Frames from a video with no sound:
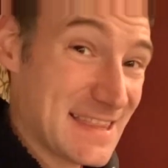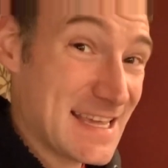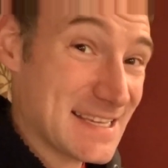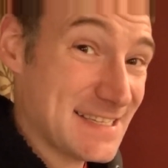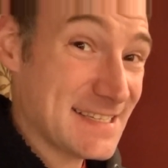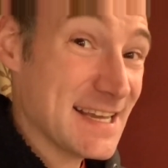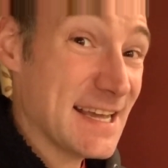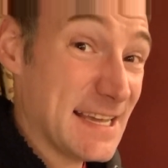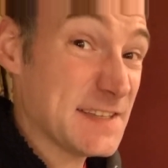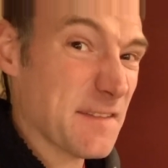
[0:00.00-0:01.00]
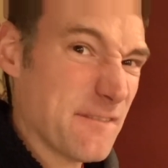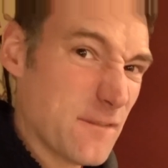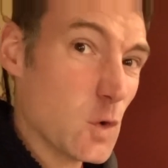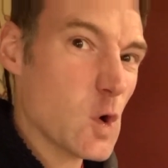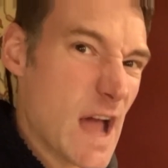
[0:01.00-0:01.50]
This is a
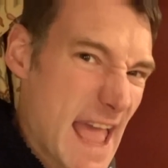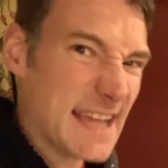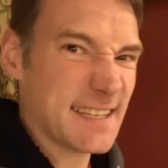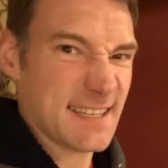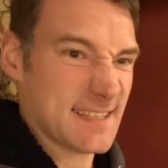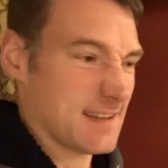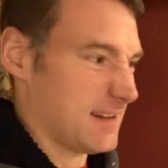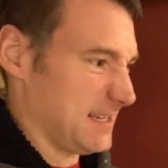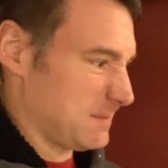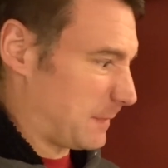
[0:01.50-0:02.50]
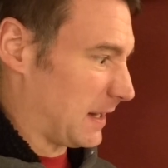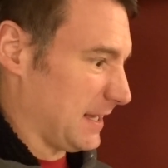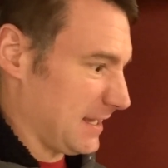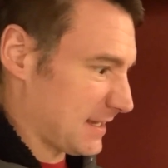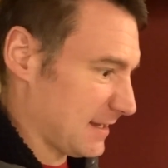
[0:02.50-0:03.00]
4 exercise
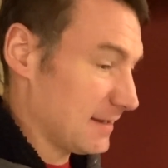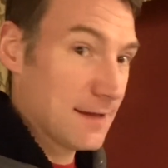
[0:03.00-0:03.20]
bike.